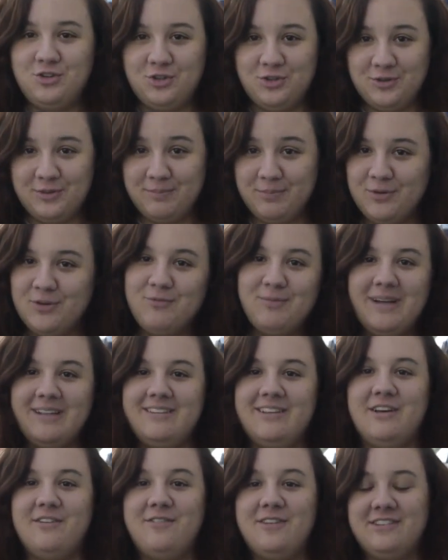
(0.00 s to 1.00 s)
to improve
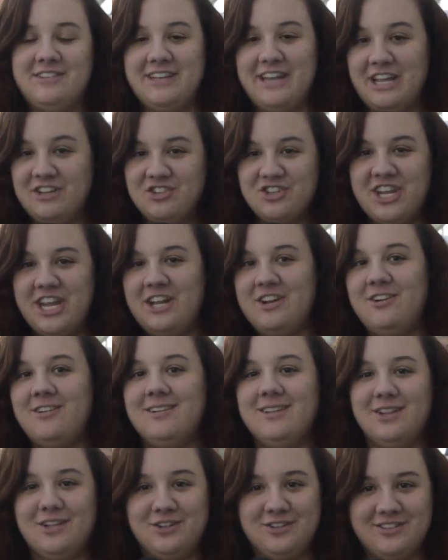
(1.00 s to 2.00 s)
myself as an educator
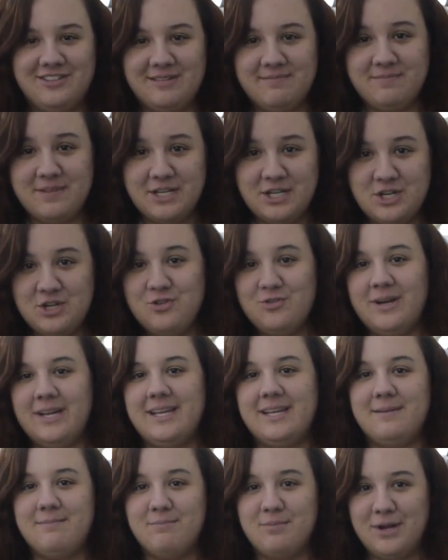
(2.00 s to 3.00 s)
and learn something new I
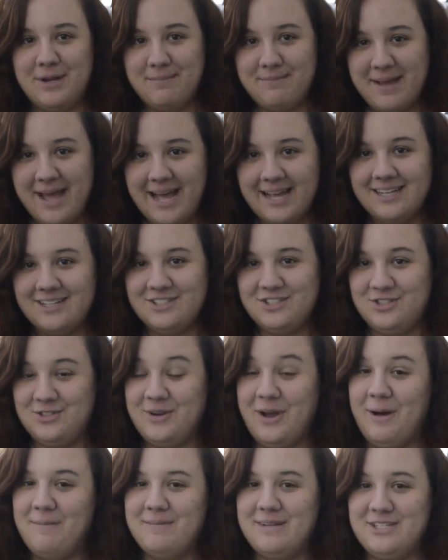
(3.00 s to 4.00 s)
can bring back
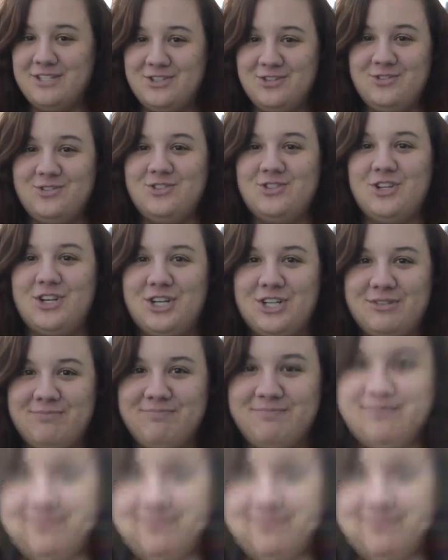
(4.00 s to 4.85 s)
to help my students learn.